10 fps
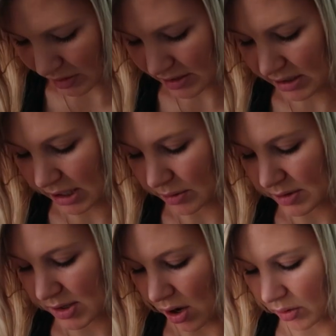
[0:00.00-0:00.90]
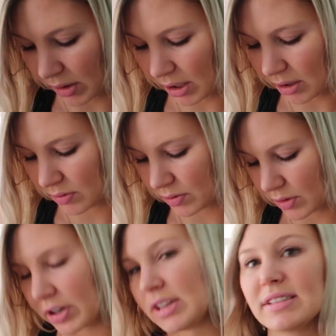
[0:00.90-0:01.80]
this stand was only
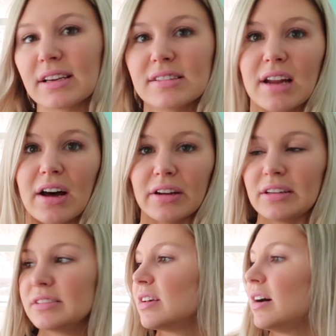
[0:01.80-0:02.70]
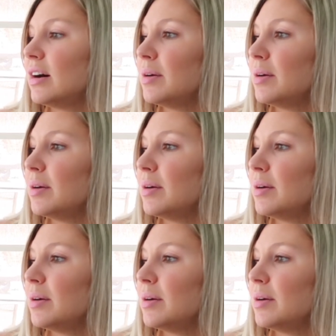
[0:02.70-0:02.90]
$36,